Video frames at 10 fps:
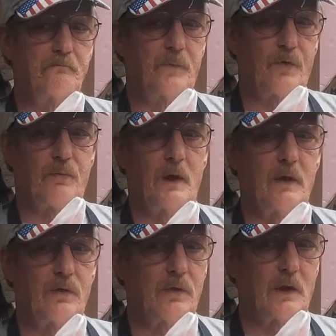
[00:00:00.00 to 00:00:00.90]
Just made
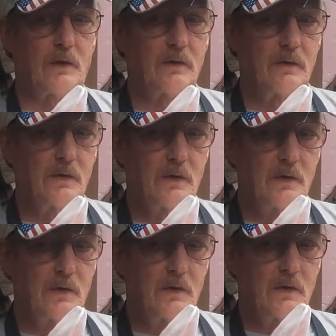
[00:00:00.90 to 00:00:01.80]
us sick.
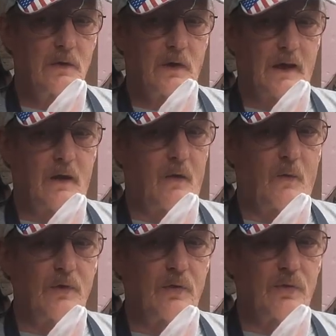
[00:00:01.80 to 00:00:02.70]
It
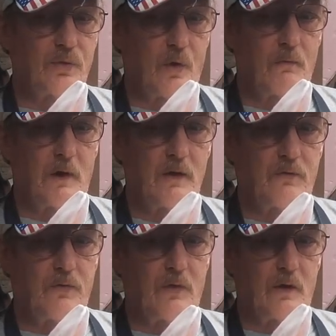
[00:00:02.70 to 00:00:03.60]
wasn't so
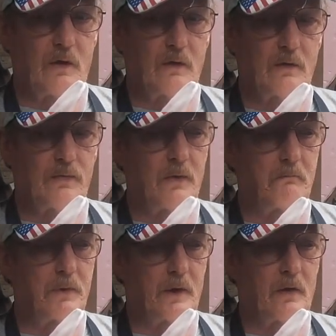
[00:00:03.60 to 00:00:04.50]
much the
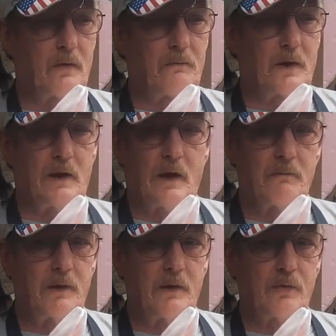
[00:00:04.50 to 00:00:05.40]
bill, but I
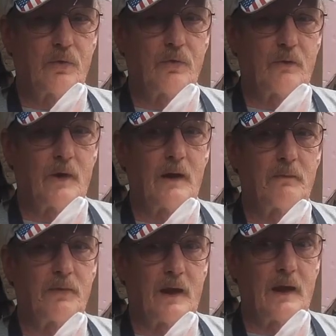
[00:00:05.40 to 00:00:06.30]
mean, this is a
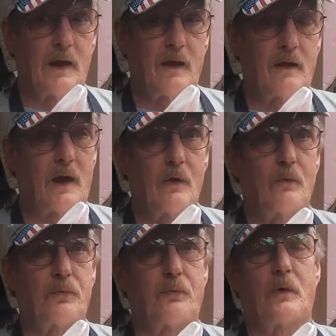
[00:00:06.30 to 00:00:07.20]
rabbit that I had high
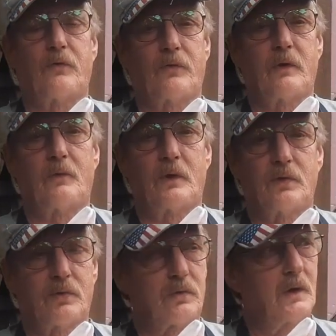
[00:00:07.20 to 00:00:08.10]
hopes for. She
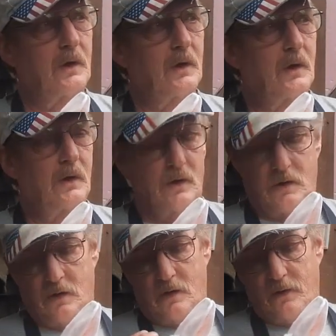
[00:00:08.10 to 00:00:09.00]
was
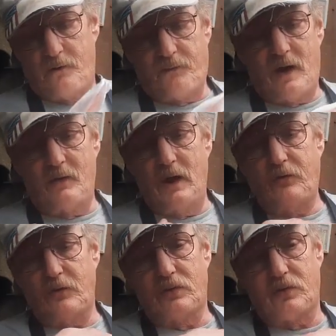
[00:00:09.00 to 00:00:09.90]
the
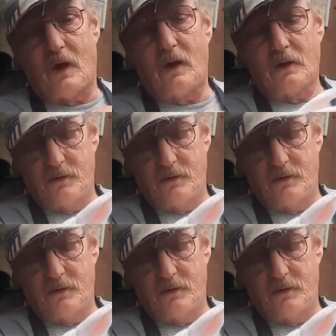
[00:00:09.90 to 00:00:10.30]
foundation stock.